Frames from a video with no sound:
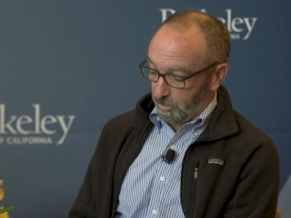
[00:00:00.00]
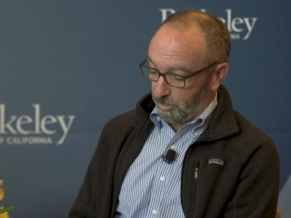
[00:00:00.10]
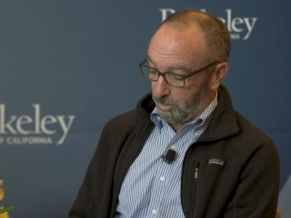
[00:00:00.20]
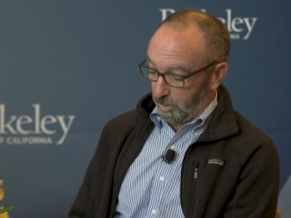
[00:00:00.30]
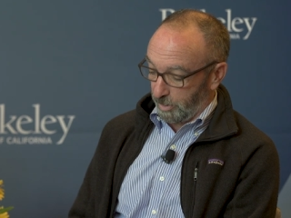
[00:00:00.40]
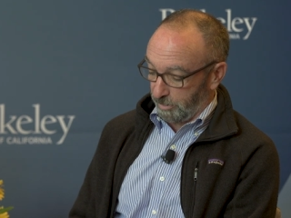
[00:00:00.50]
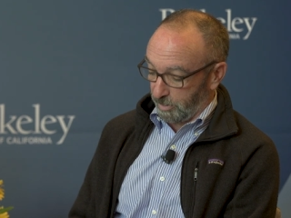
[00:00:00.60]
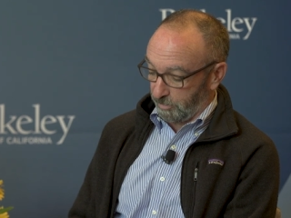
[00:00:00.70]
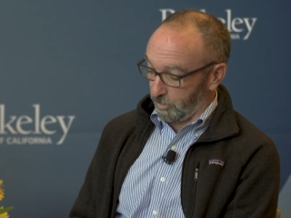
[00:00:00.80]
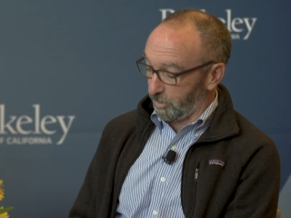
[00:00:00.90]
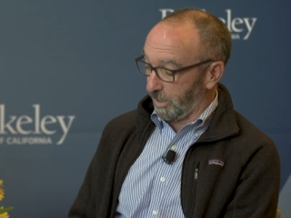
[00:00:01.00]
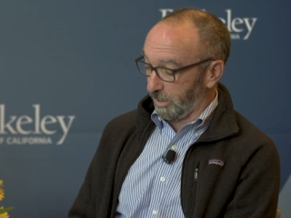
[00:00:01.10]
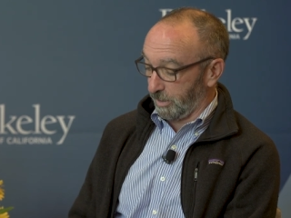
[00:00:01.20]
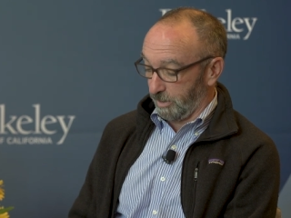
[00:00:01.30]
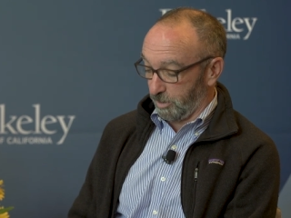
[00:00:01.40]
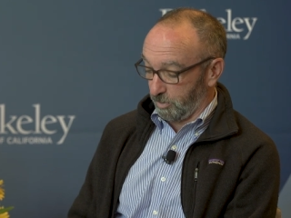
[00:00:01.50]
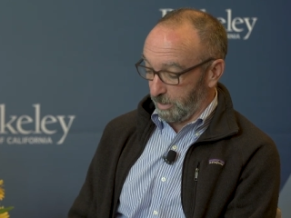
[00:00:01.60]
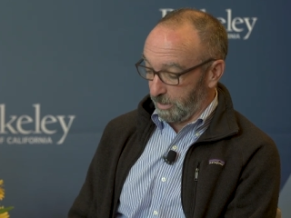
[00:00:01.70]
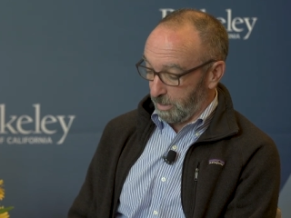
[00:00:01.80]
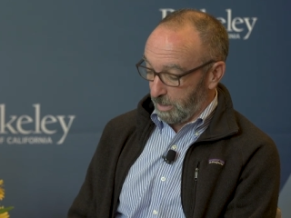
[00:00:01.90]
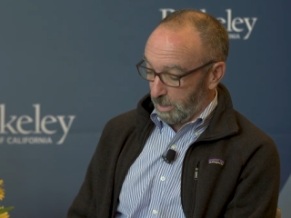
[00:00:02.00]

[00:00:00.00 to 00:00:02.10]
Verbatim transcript: sorry, just for a second, this one.